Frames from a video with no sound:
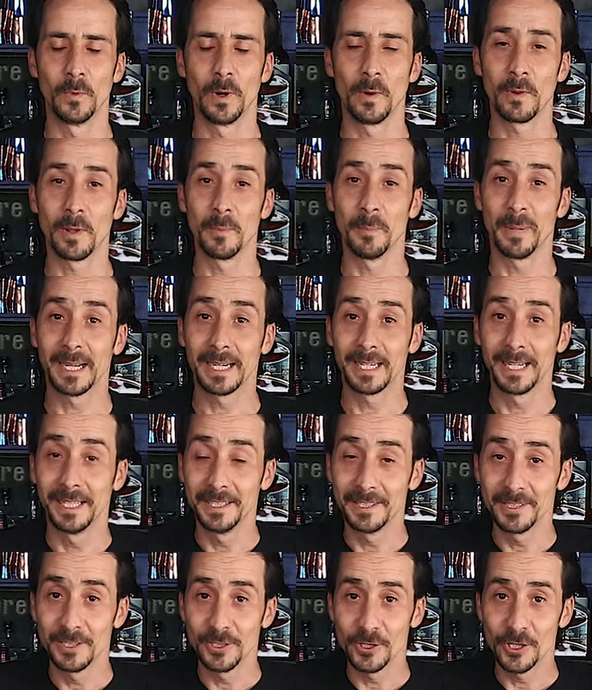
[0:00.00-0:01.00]
Welcome back
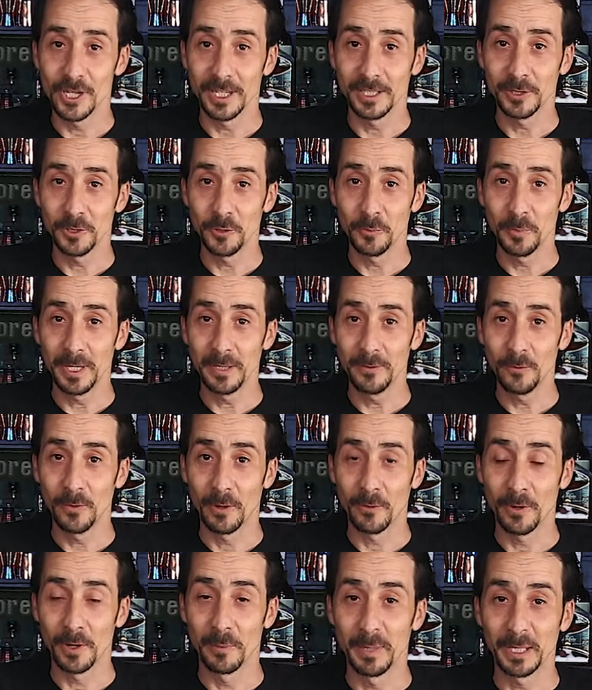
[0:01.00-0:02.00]
ladies and gentlemen,
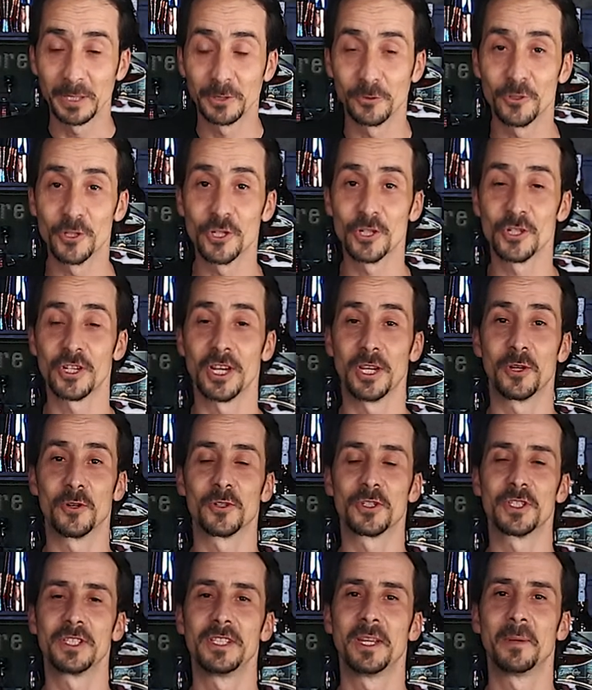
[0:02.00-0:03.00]
welcome back to Just Shake
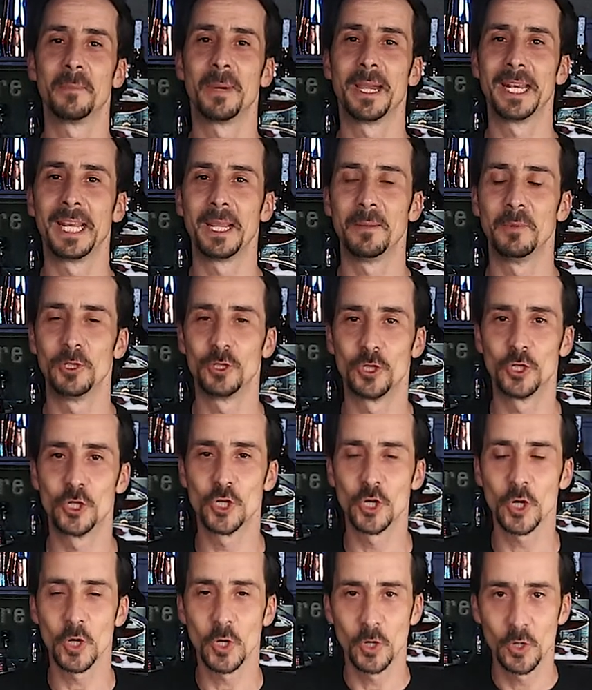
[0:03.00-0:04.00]
or Stir. My name is
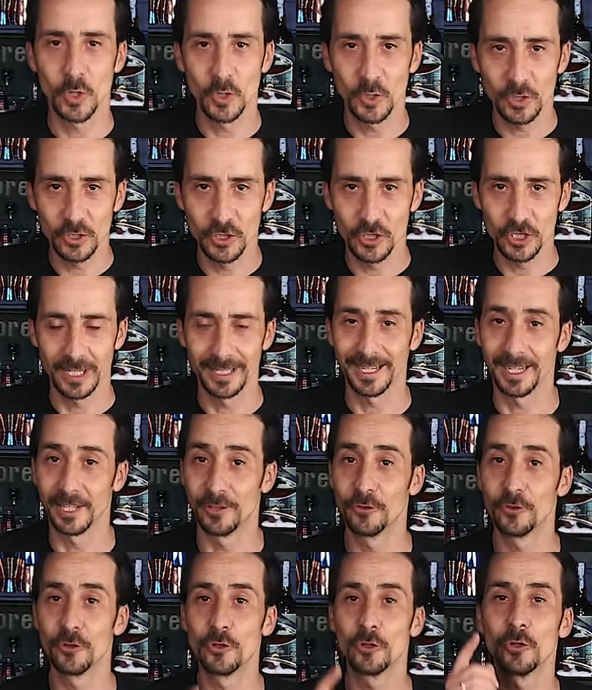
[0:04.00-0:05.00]
George and
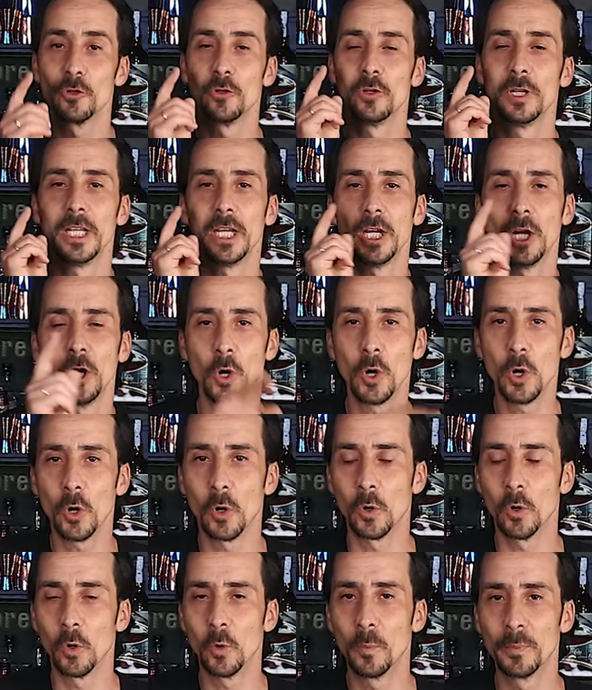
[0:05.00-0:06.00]
I truly
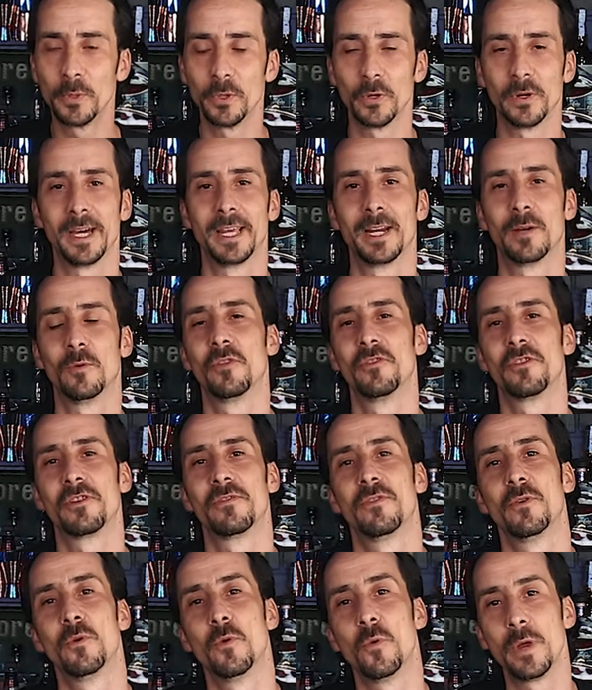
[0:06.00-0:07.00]
hope you had a
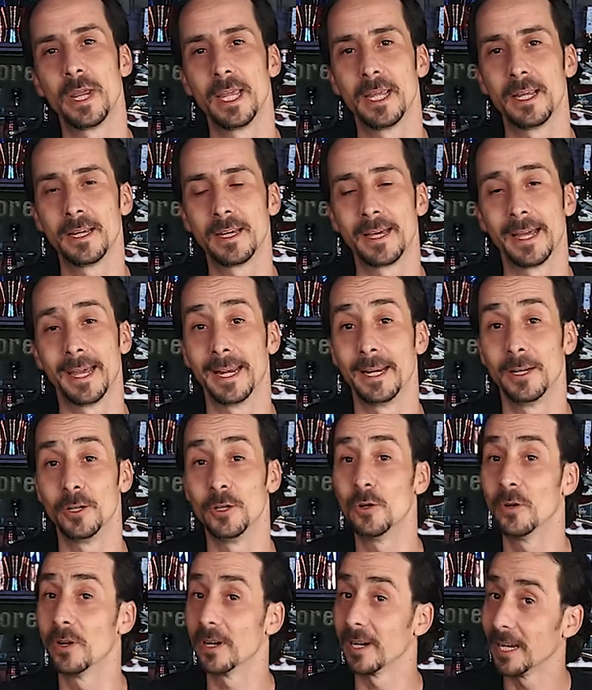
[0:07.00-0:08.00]
wonderful week and
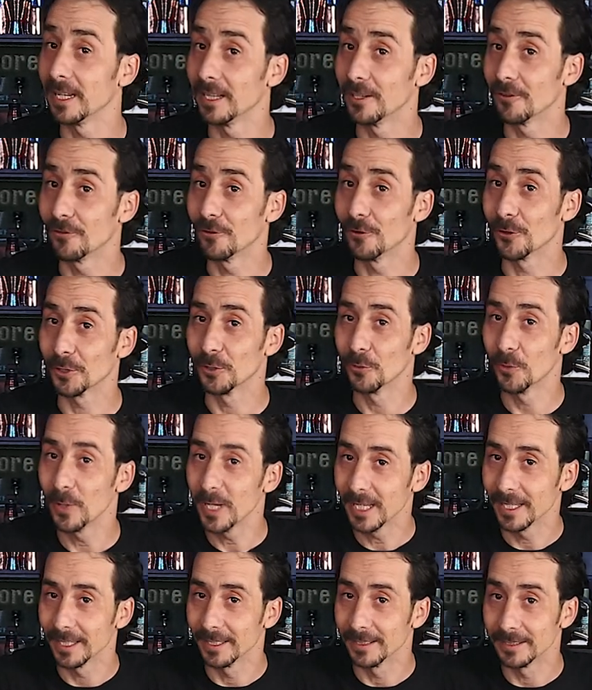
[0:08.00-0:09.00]
you are ready for the
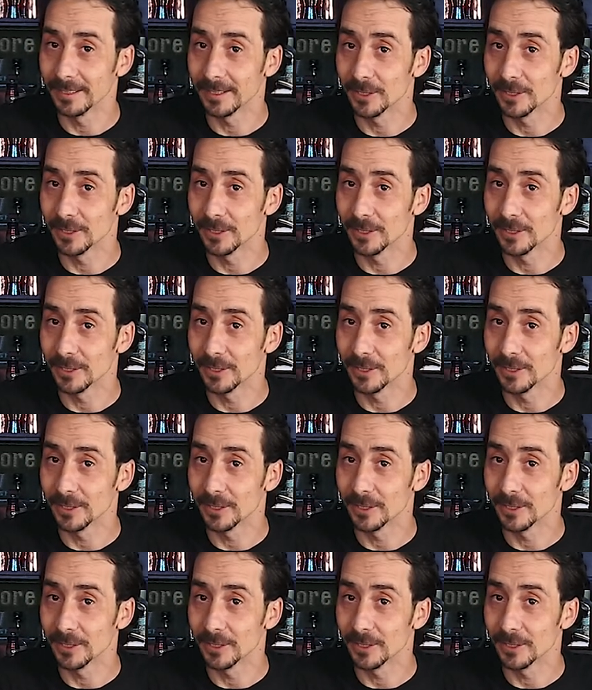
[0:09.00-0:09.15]
weekend.